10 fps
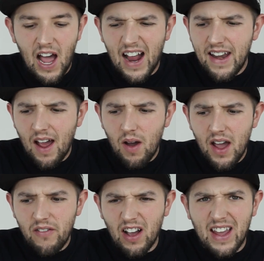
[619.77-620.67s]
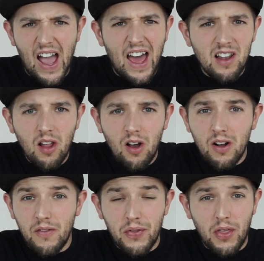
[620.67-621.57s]
I now have a
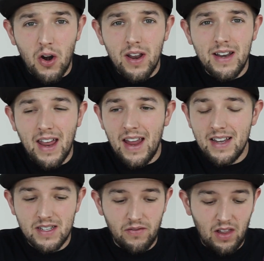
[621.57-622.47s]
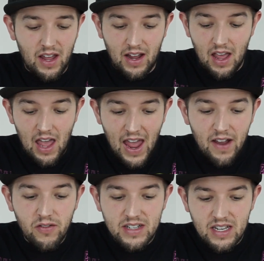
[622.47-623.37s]
catalog of thirty days of like
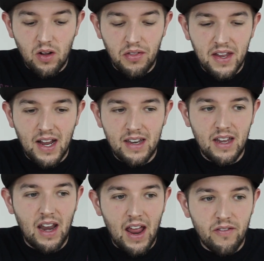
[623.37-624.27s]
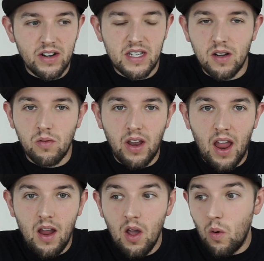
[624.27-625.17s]
every single thing I did every single
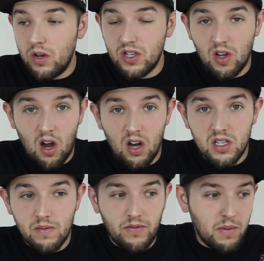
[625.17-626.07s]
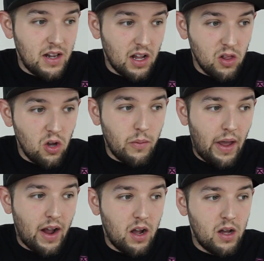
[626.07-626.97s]
day, which is awesome for me to like look
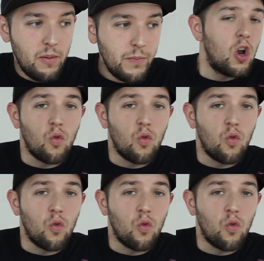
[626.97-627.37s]
back on.